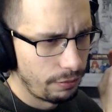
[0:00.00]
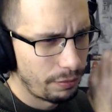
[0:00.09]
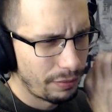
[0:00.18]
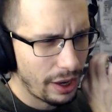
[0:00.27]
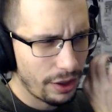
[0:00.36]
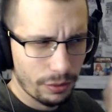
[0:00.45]

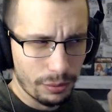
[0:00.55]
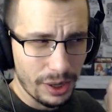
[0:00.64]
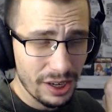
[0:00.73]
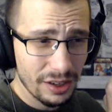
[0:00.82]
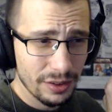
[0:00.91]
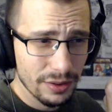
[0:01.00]
Path of
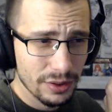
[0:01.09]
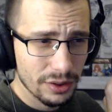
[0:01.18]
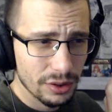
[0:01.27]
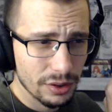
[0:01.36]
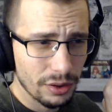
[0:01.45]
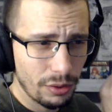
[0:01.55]

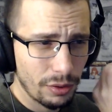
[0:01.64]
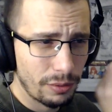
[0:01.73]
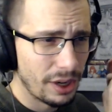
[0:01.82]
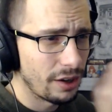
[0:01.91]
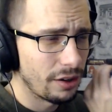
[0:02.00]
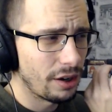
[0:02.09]
Radiance or
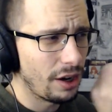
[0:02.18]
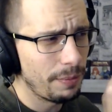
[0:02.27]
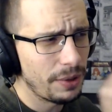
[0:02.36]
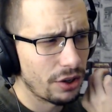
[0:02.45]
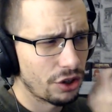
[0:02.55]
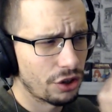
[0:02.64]
Radiant Dawn. I'm
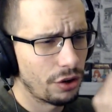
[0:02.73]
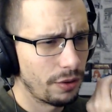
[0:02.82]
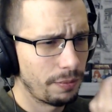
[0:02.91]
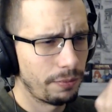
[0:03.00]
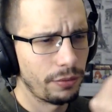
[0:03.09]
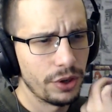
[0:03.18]
not sure
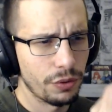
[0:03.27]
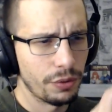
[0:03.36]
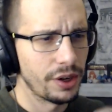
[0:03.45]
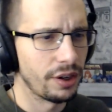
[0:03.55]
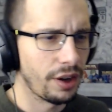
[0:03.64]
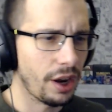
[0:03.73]
which one
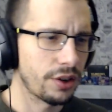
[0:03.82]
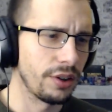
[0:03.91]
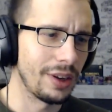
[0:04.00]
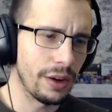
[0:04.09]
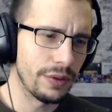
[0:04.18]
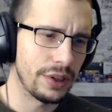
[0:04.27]
it actually
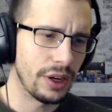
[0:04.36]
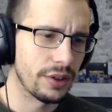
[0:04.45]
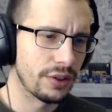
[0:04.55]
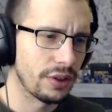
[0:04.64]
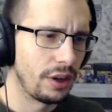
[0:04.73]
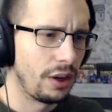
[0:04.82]
counts as.